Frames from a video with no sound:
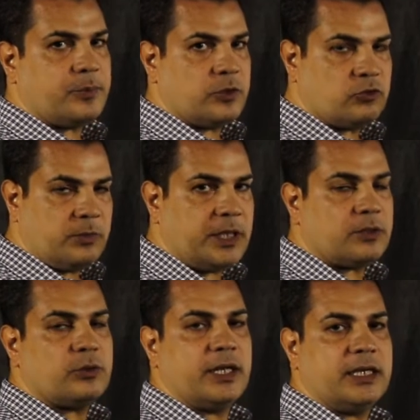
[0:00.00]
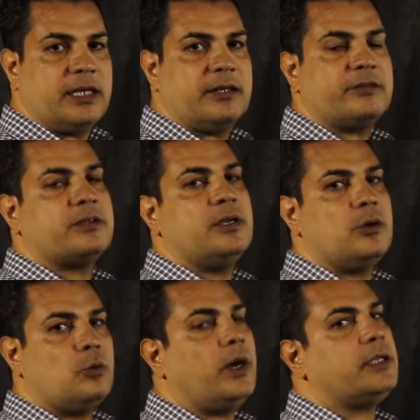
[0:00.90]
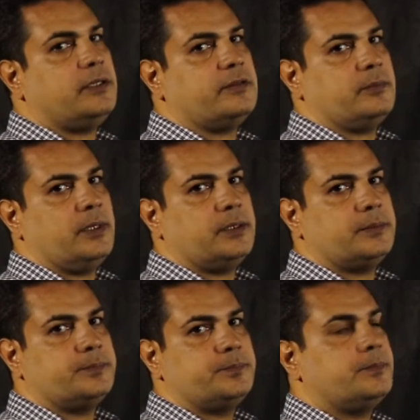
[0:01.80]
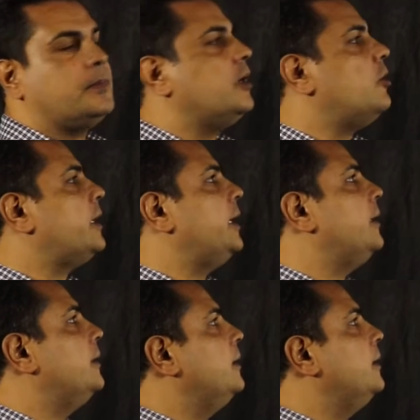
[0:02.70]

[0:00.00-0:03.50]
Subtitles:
approximate to the nearest one decimal. Okay.